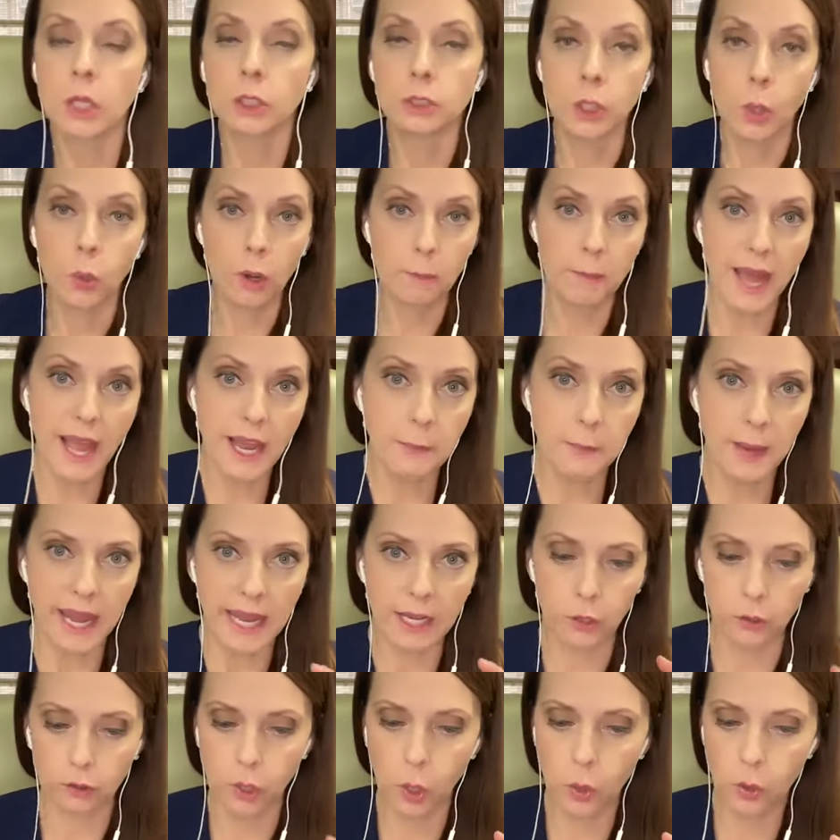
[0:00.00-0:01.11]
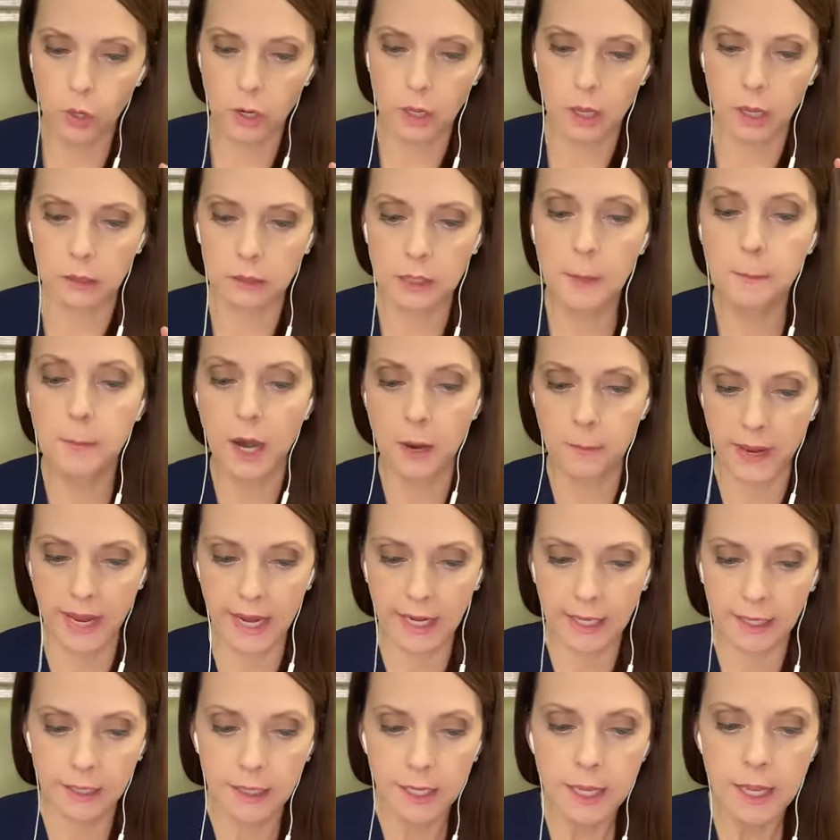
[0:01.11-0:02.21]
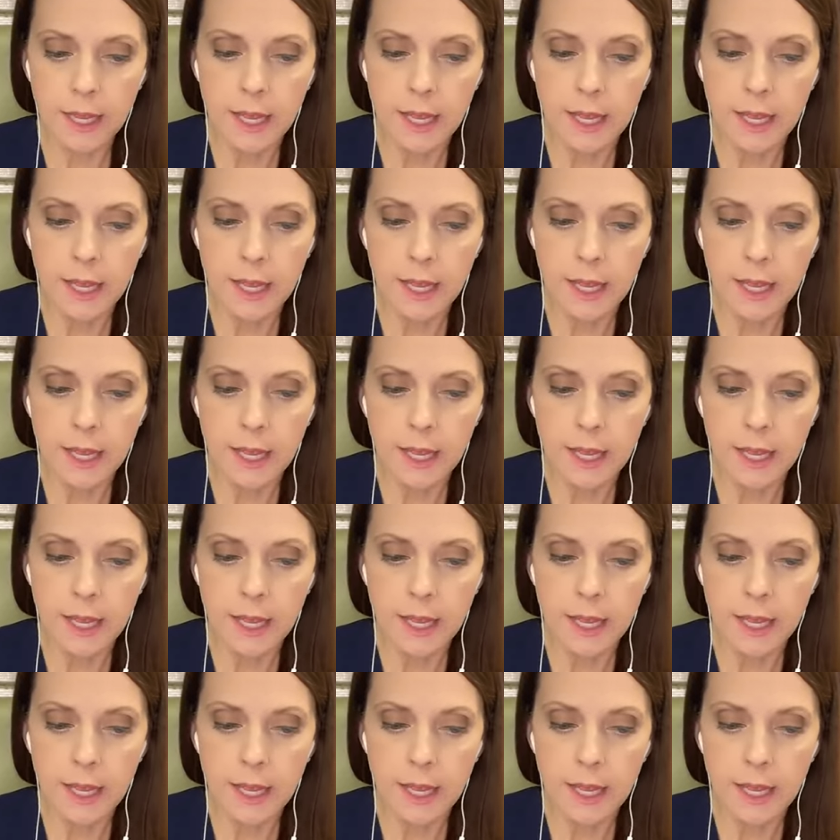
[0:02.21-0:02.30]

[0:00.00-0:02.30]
Lower back pain or lumbar pain